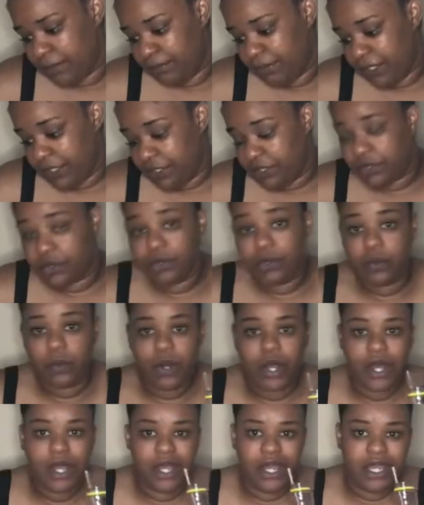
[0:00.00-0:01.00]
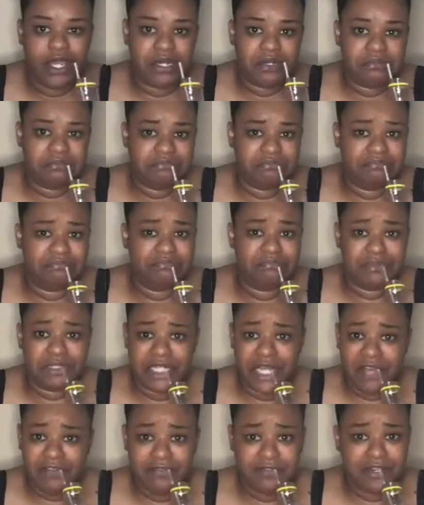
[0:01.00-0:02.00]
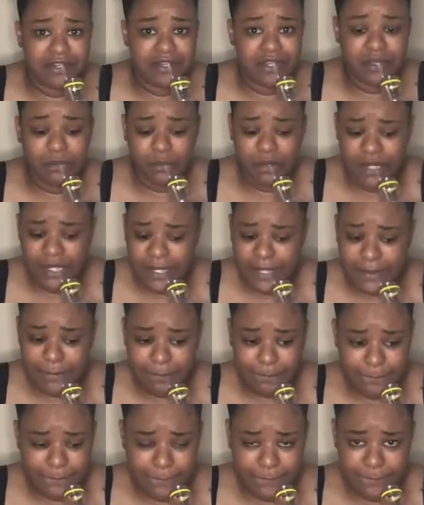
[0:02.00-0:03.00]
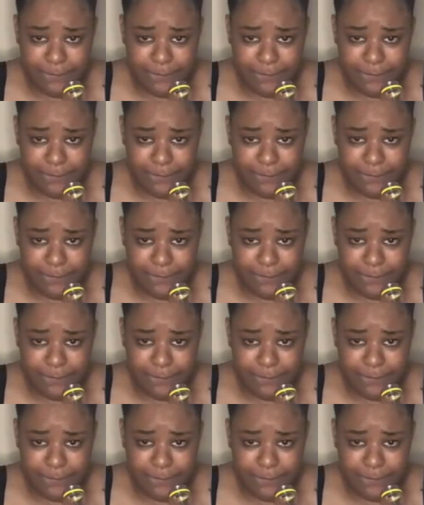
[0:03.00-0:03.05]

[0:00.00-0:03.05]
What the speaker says: Beer or wine? Definitely wine.